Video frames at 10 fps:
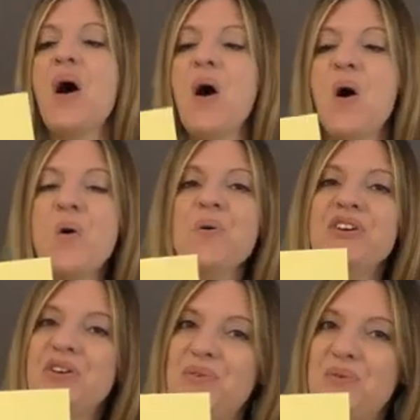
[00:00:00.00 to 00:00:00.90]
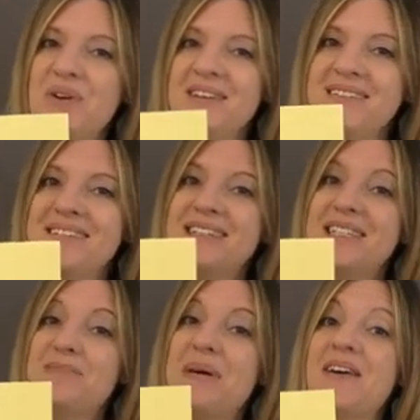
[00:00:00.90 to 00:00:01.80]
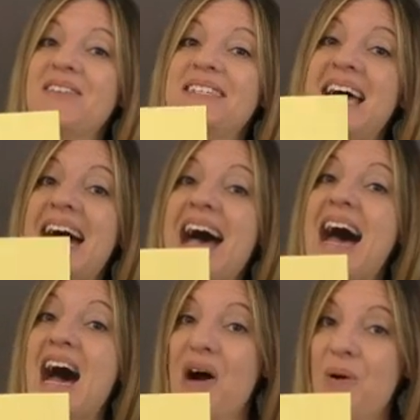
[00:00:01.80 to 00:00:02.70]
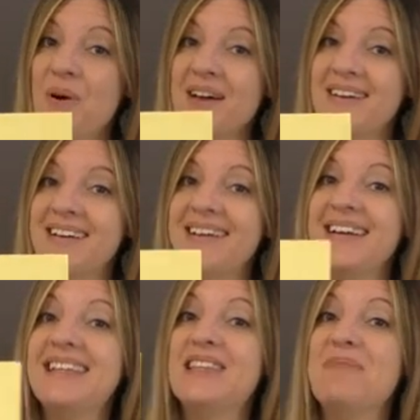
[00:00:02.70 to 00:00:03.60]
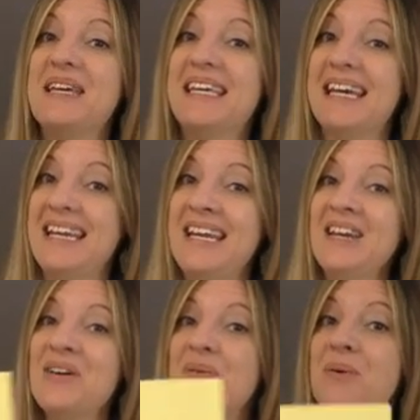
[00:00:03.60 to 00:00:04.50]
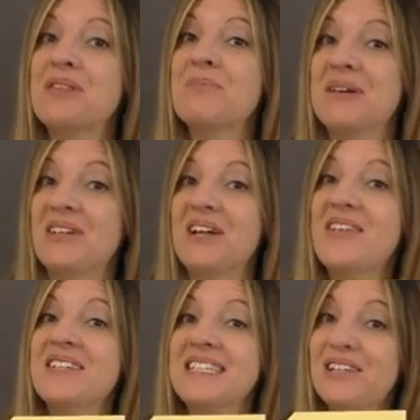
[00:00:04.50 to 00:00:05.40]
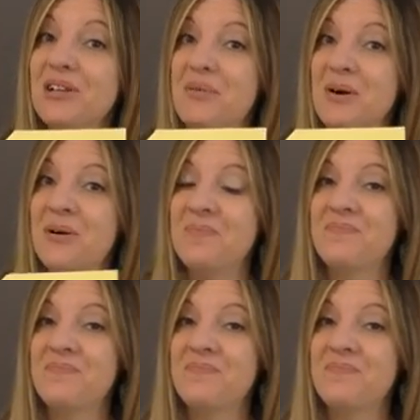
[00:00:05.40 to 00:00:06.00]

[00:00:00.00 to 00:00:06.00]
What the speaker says: OU spells ow at the beginning or the middle of a syllable.